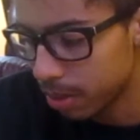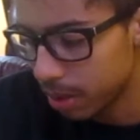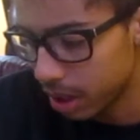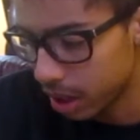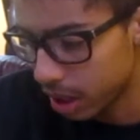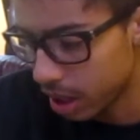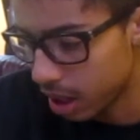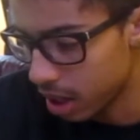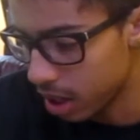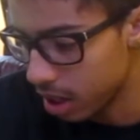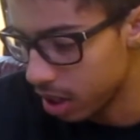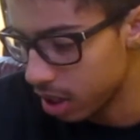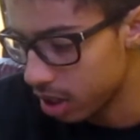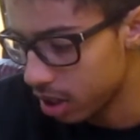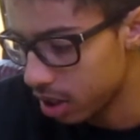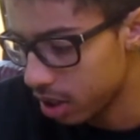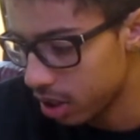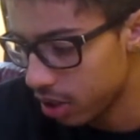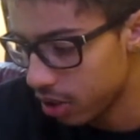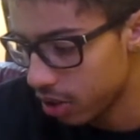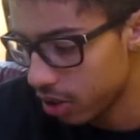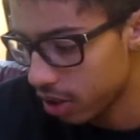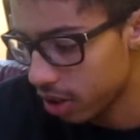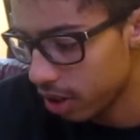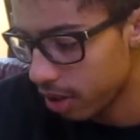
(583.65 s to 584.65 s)
Because
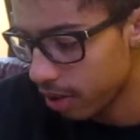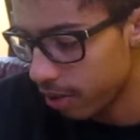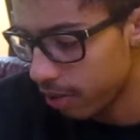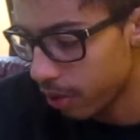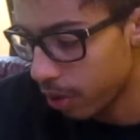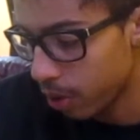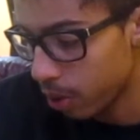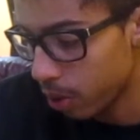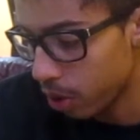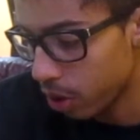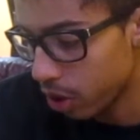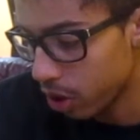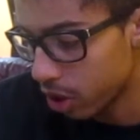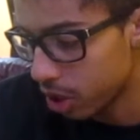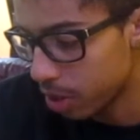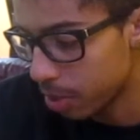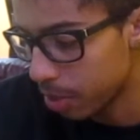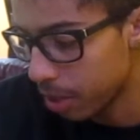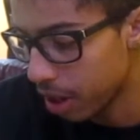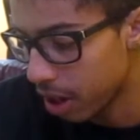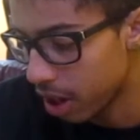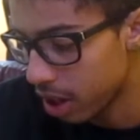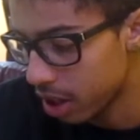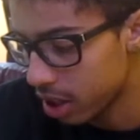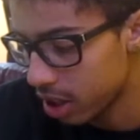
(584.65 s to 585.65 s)
there's a few good
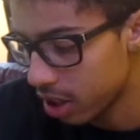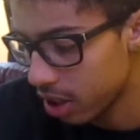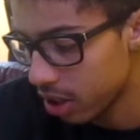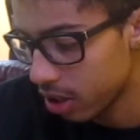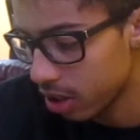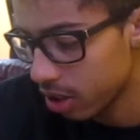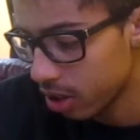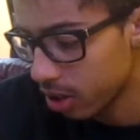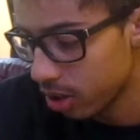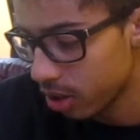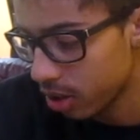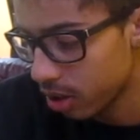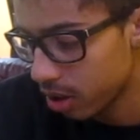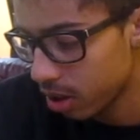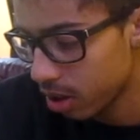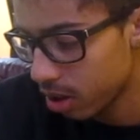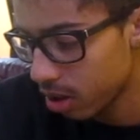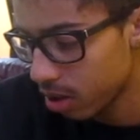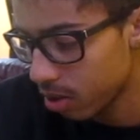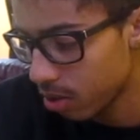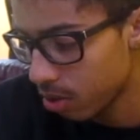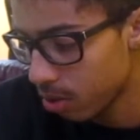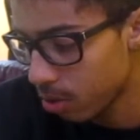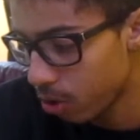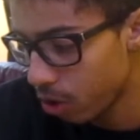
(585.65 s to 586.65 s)
spots that are
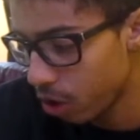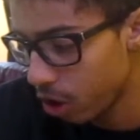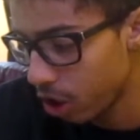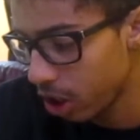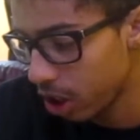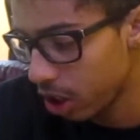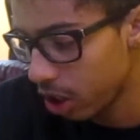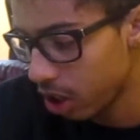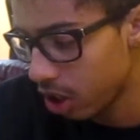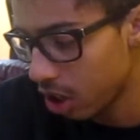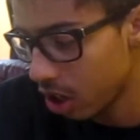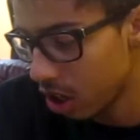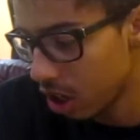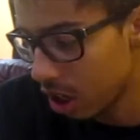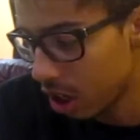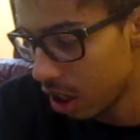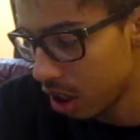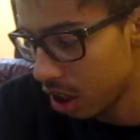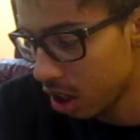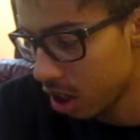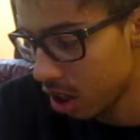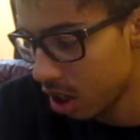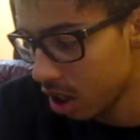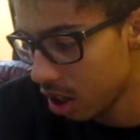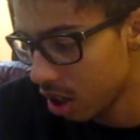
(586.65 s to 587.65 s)
really good,
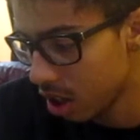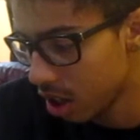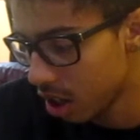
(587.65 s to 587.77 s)
and